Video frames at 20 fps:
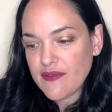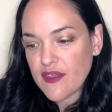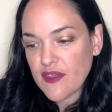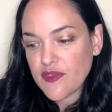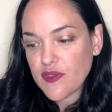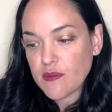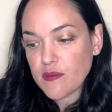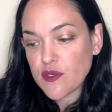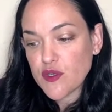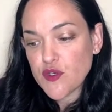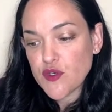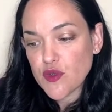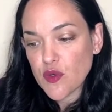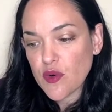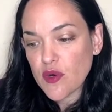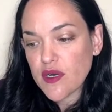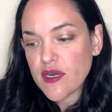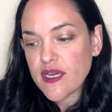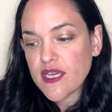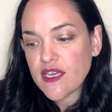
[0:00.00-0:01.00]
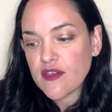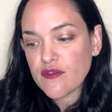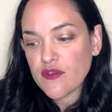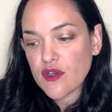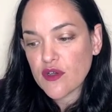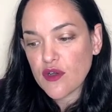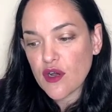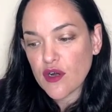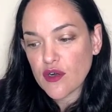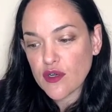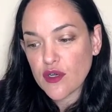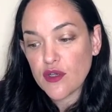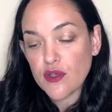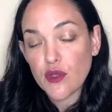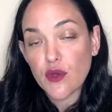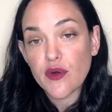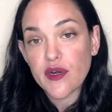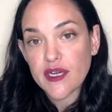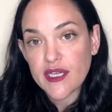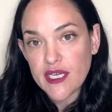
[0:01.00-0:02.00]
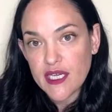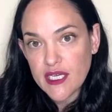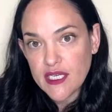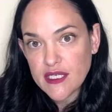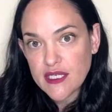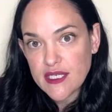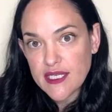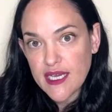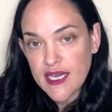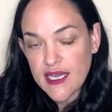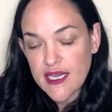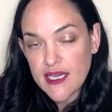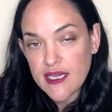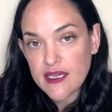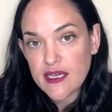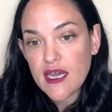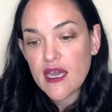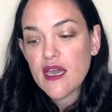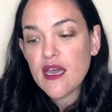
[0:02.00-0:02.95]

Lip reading: that the majority of our caloric intake